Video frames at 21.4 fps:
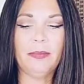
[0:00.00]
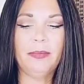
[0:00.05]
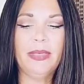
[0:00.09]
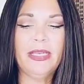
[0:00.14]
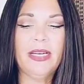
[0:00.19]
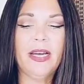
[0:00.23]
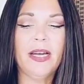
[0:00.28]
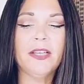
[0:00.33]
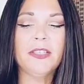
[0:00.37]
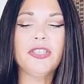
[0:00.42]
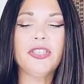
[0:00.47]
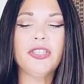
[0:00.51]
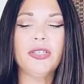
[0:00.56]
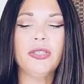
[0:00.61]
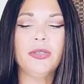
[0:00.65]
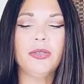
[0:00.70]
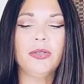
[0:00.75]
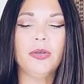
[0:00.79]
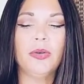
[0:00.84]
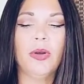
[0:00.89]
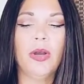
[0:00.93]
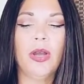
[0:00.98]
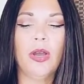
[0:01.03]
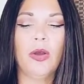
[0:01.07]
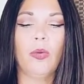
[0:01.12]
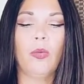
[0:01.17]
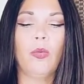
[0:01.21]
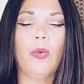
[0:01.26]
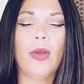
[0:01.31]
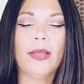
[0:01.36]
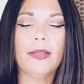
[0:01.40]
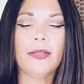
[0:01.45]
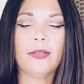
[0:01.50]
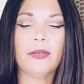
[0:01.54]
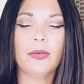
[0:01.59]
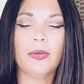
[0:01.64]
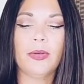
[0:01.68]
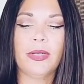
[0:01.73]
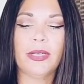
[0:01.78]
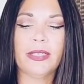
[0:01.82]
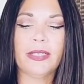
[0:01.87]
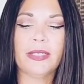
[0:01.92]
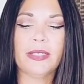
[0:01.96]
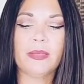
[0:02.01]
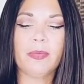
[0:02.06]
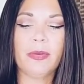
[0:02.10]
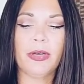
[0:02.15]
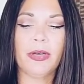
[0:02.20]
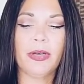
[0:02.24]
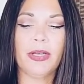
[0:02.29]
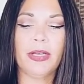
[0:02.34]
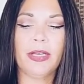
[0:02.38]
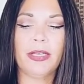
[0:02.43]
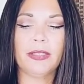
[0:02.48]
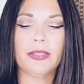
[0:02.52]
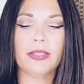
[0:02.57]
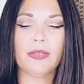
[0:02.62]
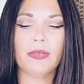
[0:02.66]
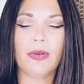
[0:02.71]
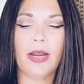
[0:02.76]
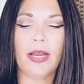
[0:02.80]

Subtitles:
Because you went through an experience,